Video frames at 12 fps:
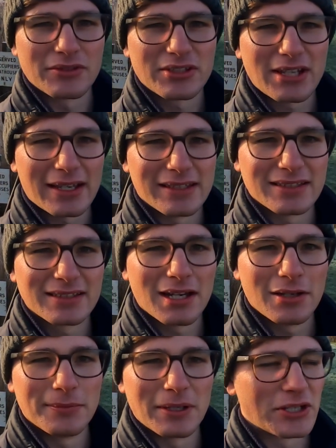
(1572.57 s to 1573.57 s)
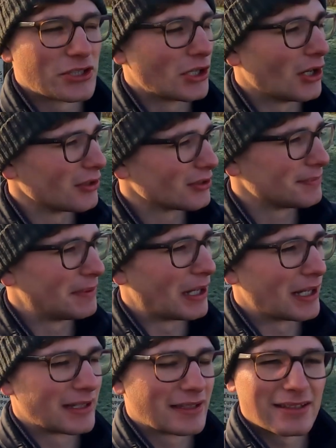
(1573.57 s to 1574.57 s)
Taken so many shots,
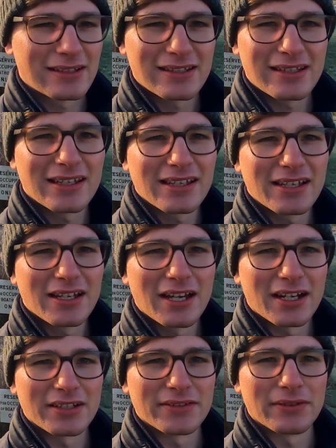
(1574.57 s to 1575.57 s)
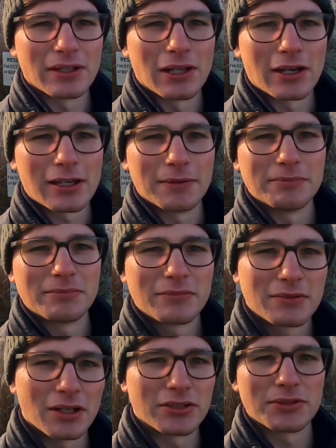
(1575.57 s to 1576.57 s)
but I just feel like I
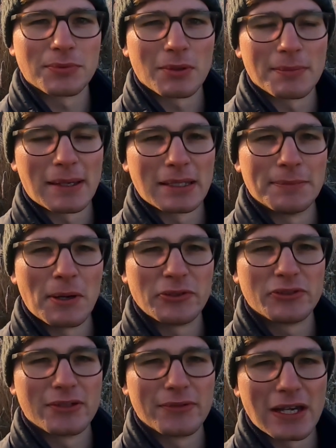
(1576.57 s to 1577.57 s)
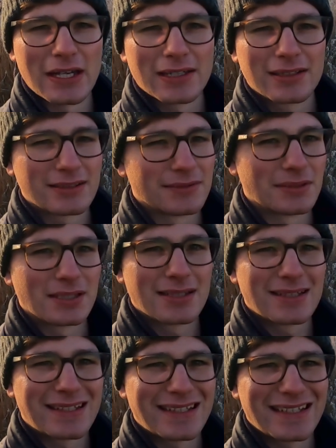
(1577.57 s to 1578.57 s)
just want to make the most of it, because
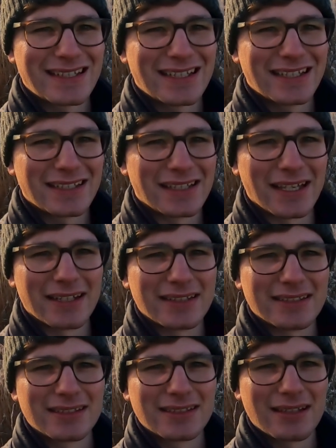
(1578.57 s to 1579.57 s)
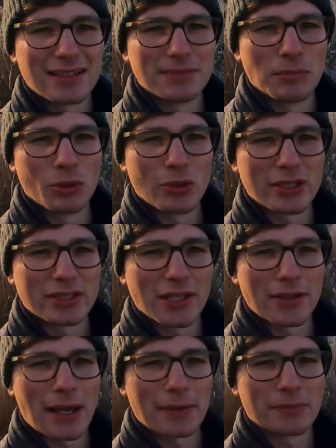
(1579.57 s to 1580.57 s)
yeah, these mornings
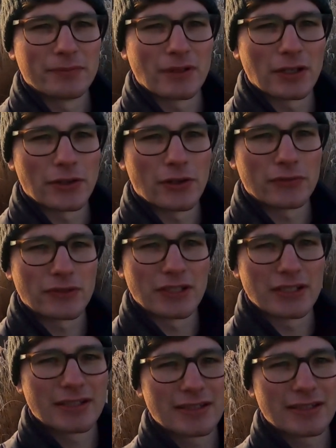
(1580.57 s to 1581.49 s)
don't happen very often.